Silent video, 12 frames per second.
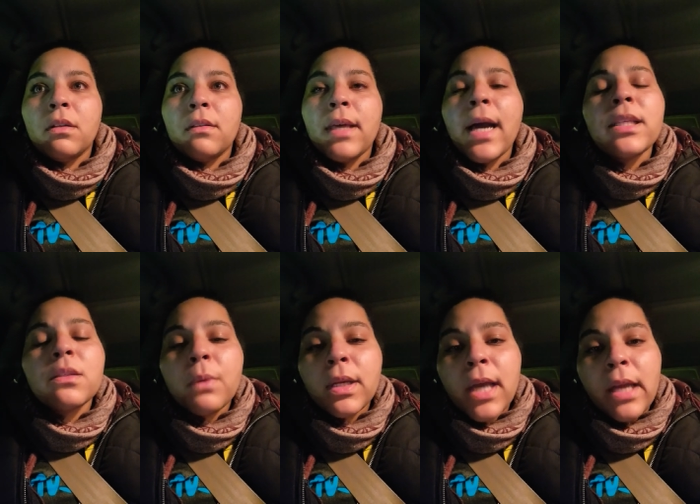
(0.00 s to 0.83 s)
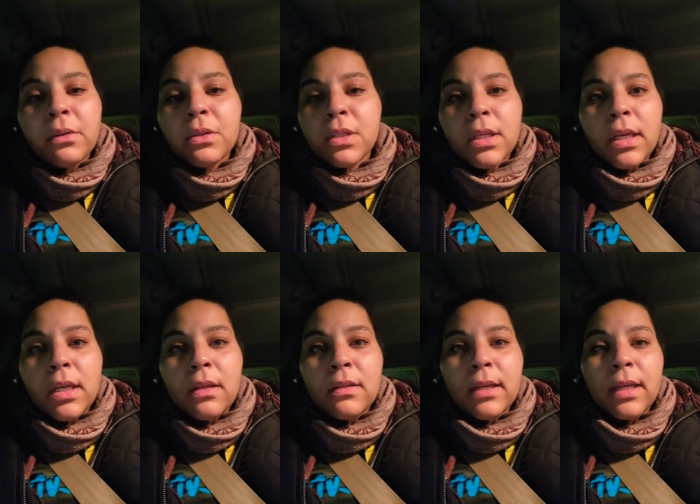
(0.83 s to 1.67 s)
That's what energy
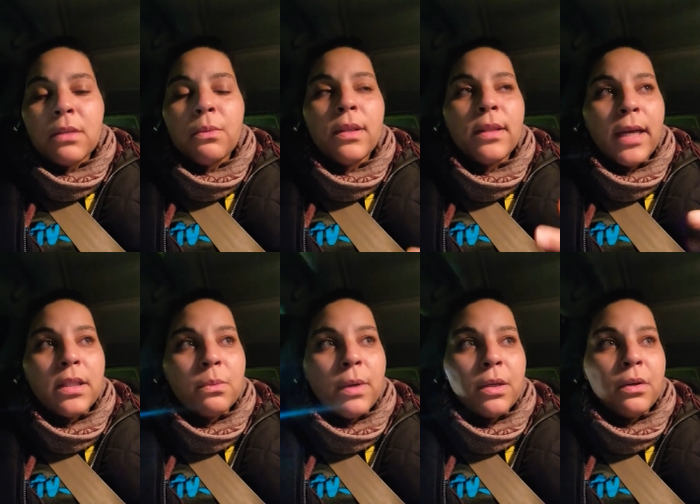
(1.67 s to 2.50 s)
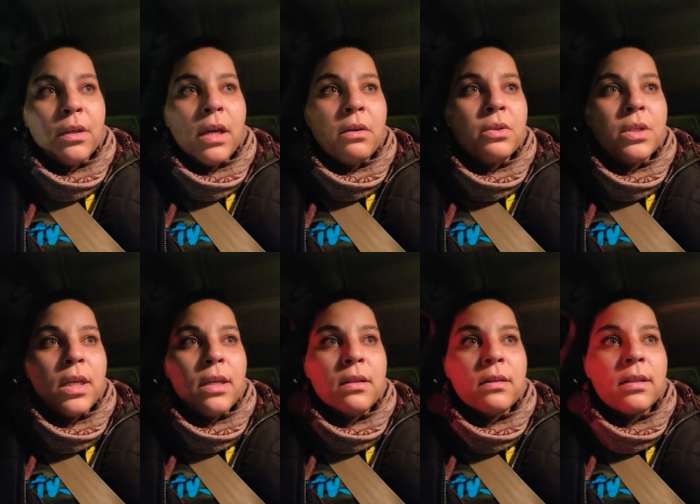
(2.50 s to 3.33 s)
is. That's what that's what good energy
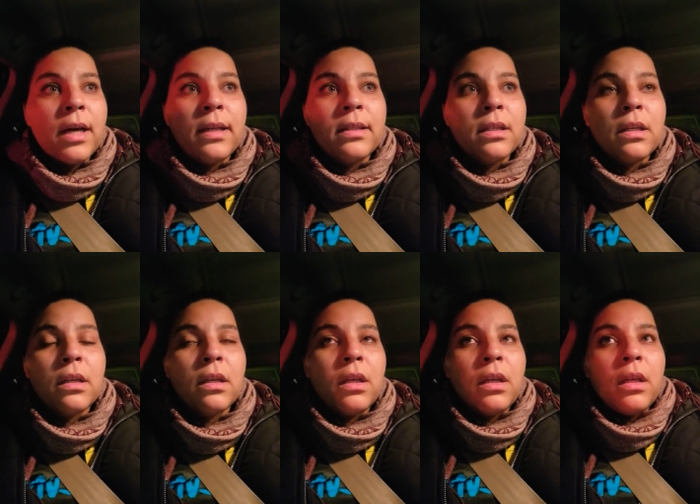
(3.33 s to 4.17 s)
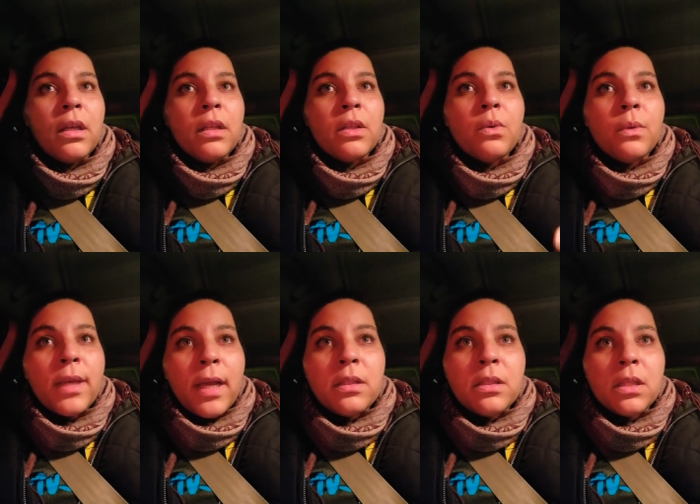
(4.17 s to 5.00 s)
is. It's not to you
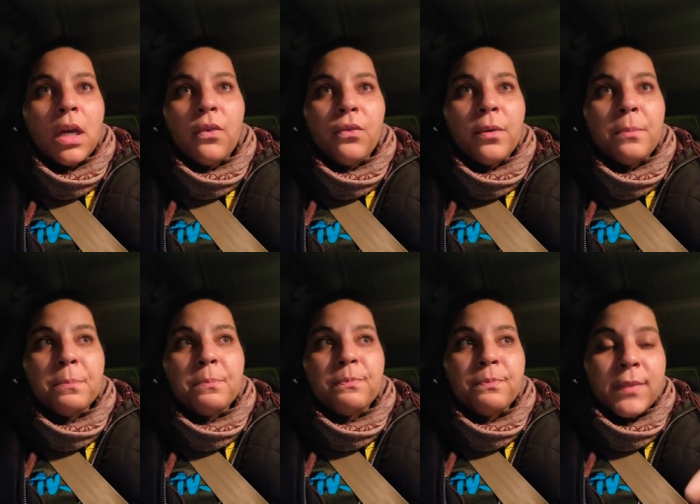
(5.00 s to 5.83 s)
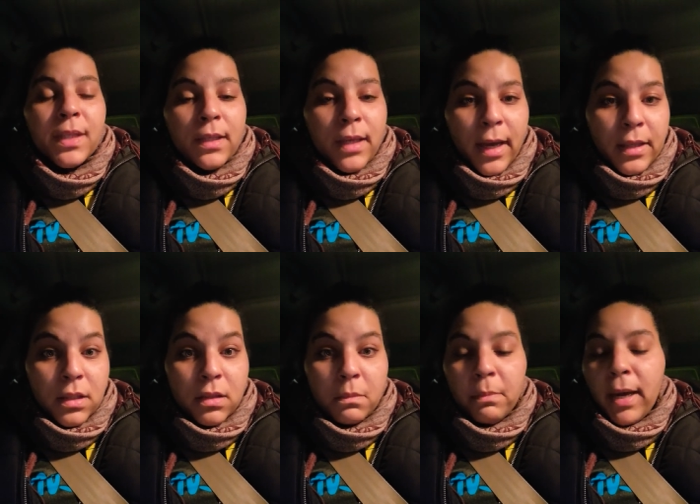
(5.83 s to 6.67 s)
get stuff
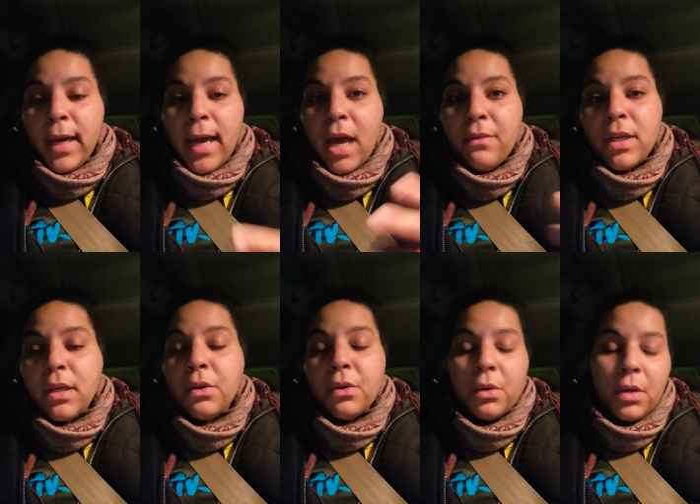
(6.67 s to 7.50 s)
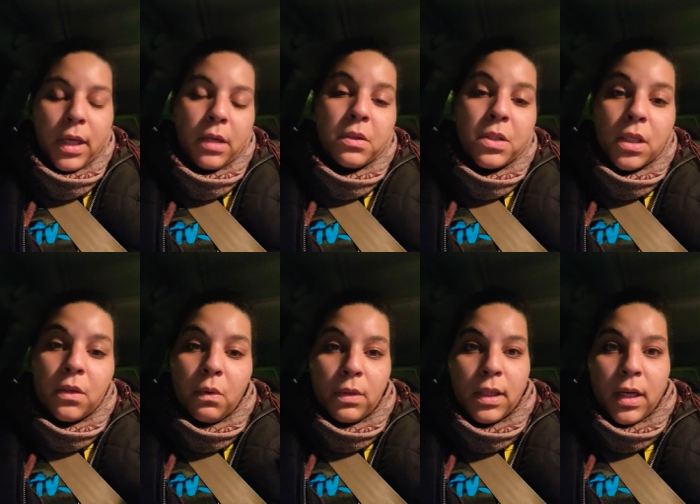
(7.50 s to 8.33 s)
Yes, by having your good energy and
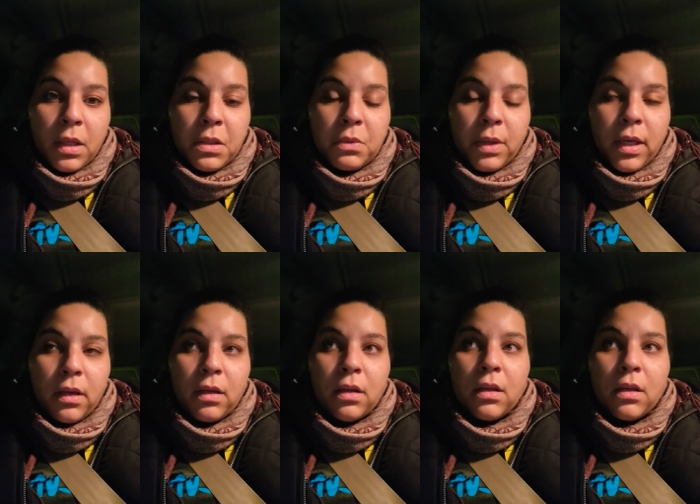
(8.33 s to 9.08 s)
holding on to it.